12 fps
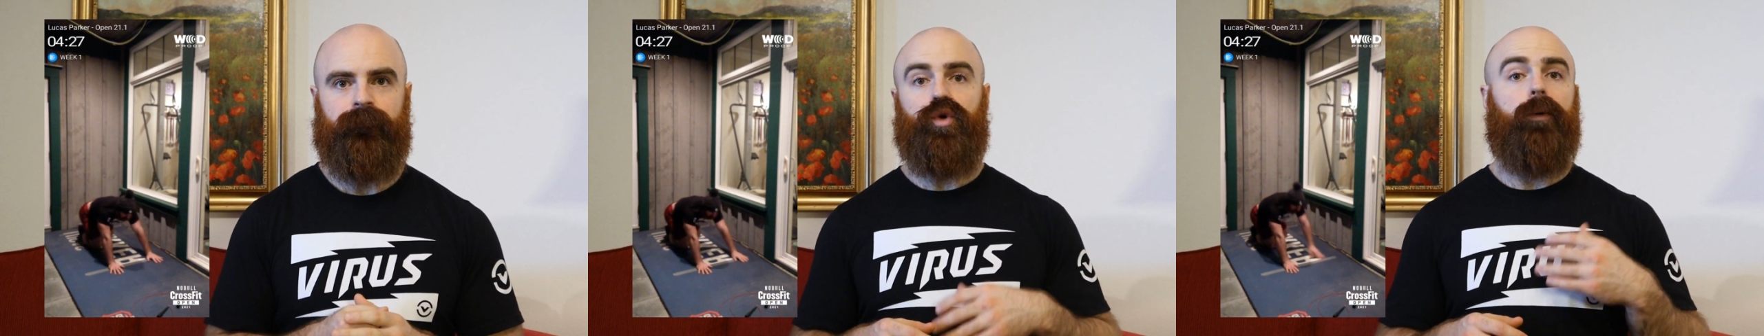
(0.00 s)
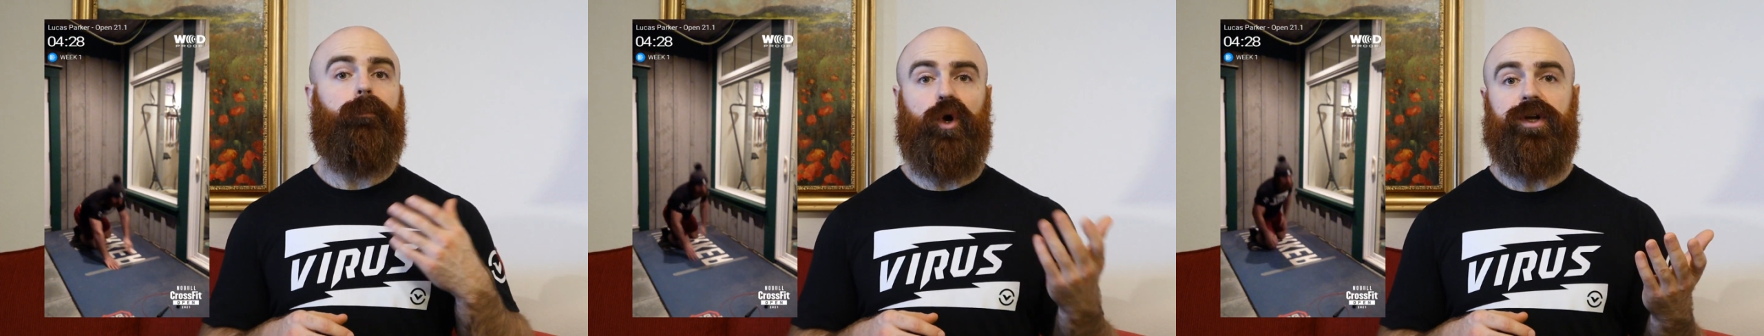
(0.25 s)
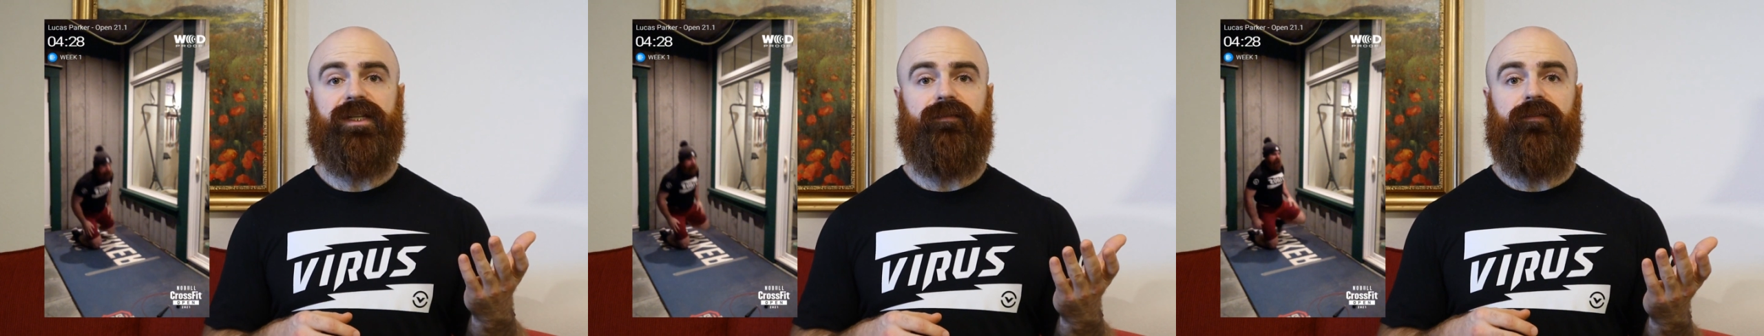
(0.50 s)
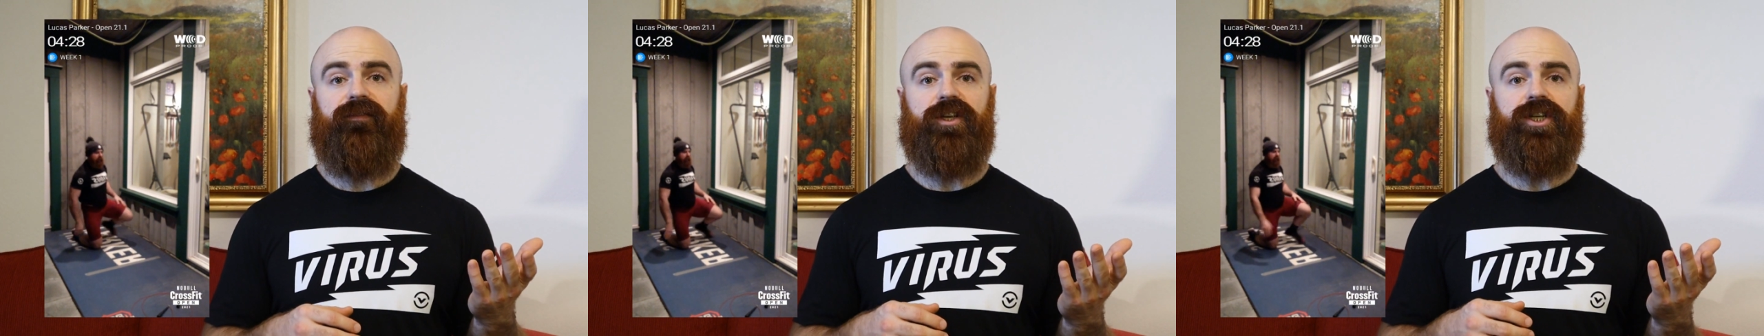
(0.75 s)
Do a burst of
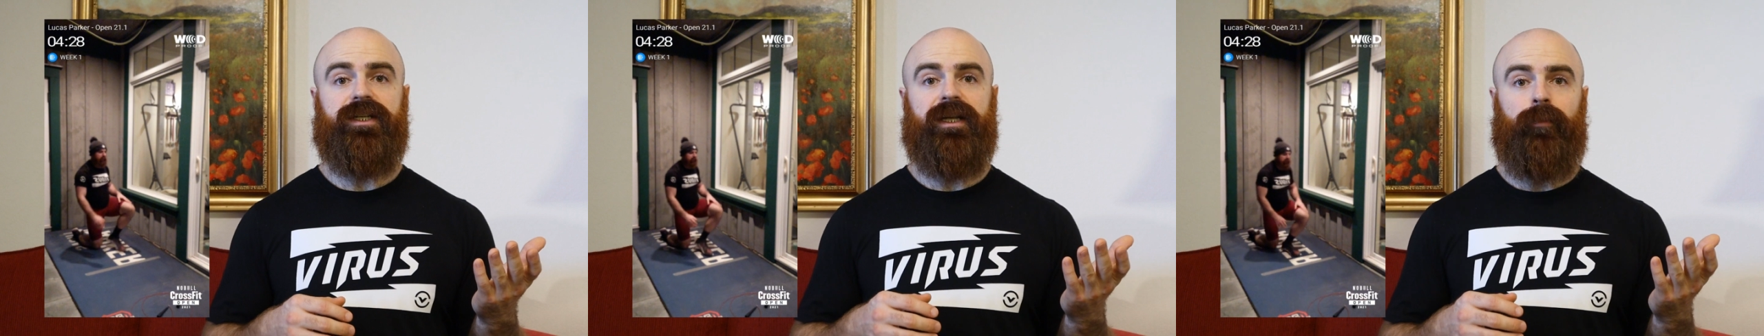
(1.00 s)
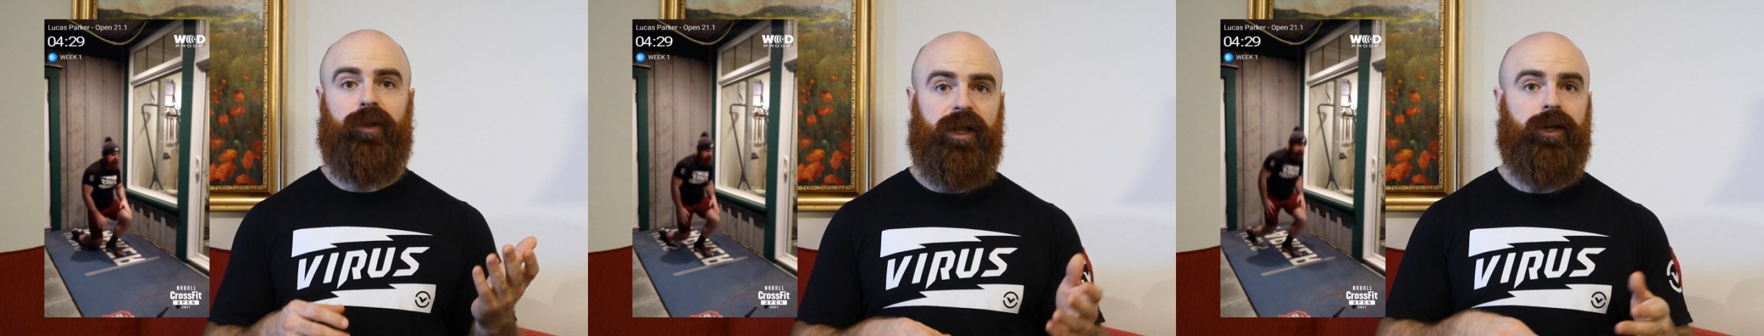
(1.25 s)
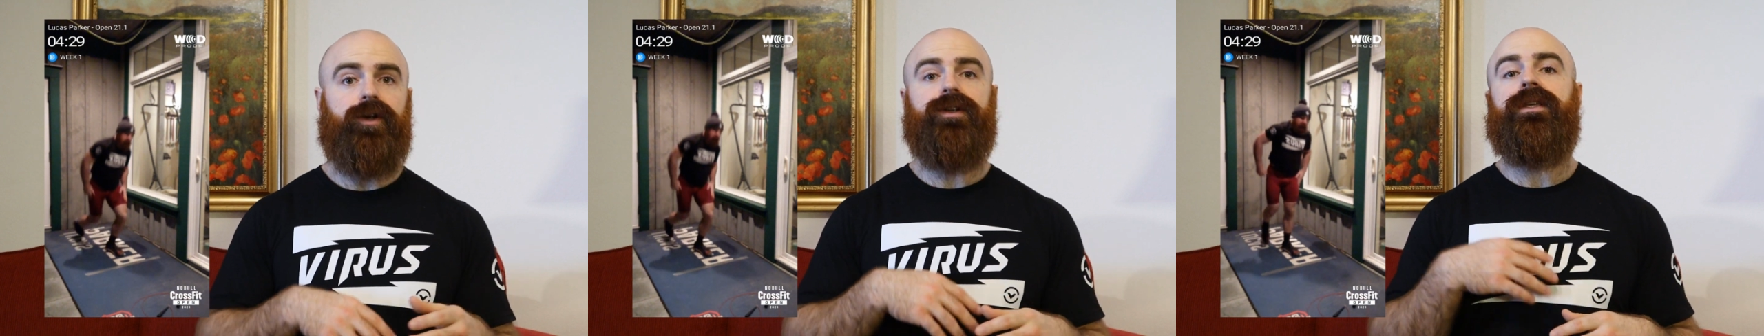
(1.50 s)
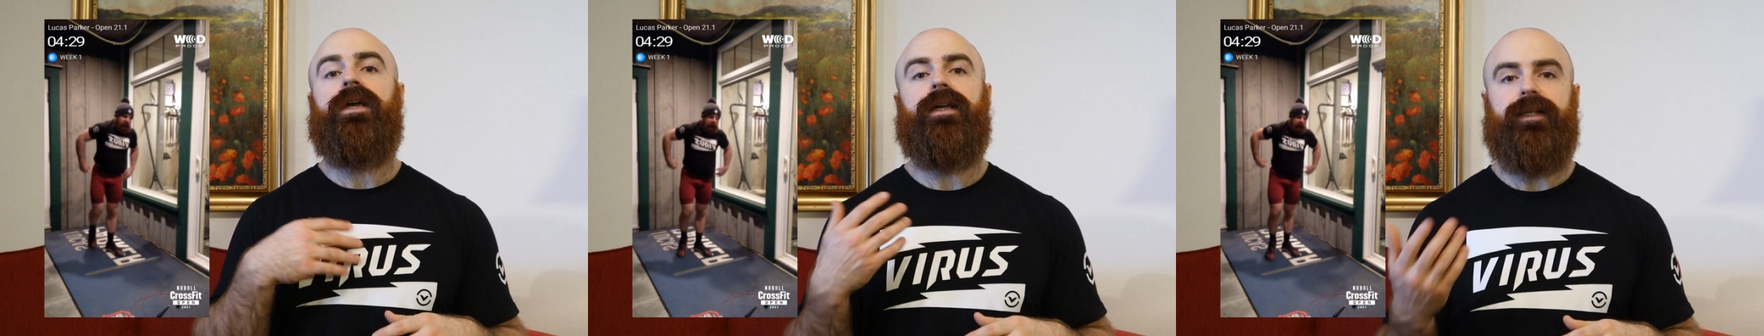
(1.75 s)
efficient double unders,